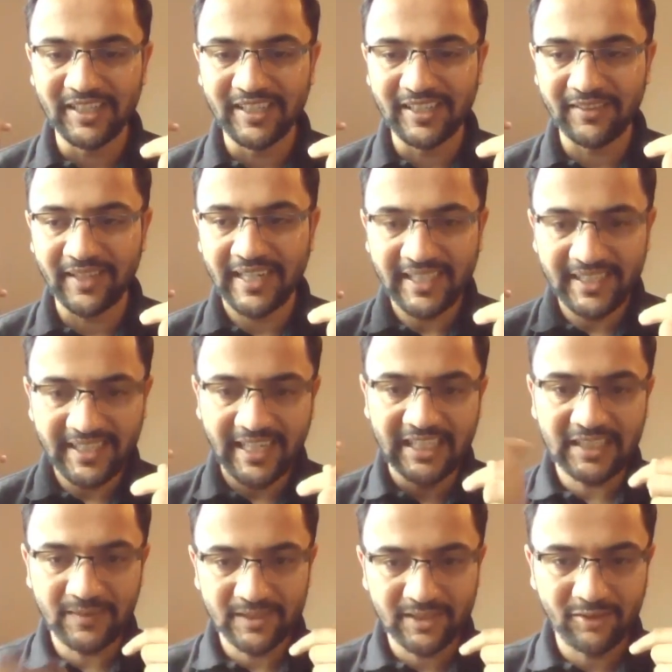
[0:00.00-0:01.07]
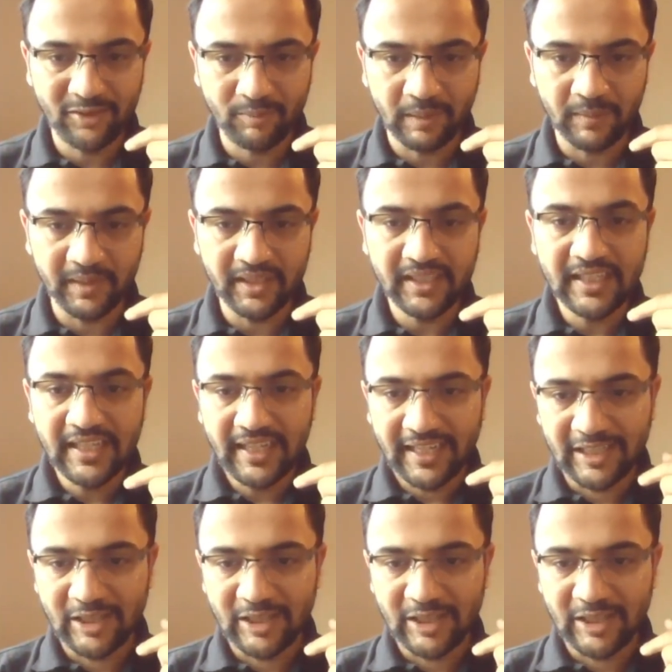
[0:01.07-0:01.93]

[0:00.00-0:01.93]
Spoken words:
write the activations to memory